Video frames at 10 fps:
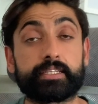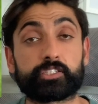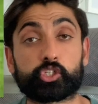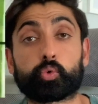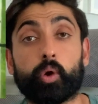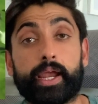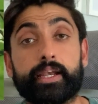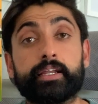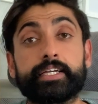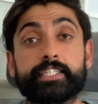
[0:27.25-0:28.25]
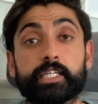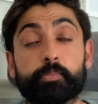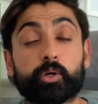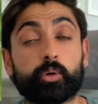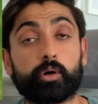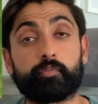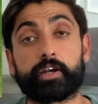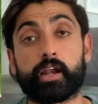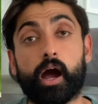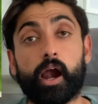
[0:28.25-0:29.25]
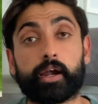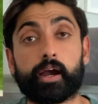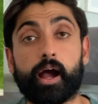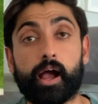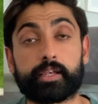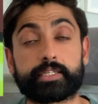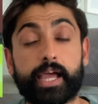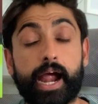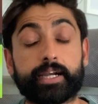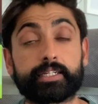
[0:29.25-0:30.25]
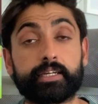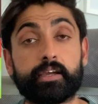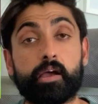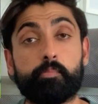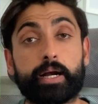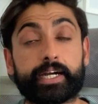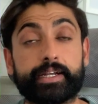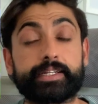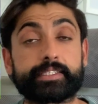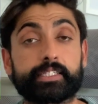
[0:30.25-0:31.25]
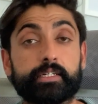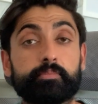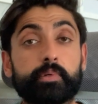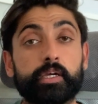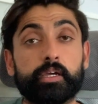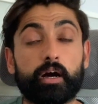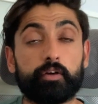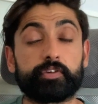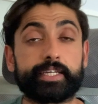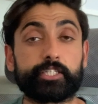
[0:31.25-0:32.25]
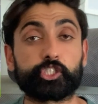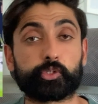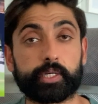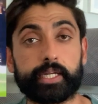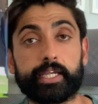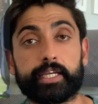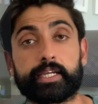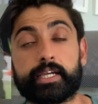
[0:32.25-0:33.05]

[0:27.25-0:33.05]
This is quite typical of a non contact mechanism of injury.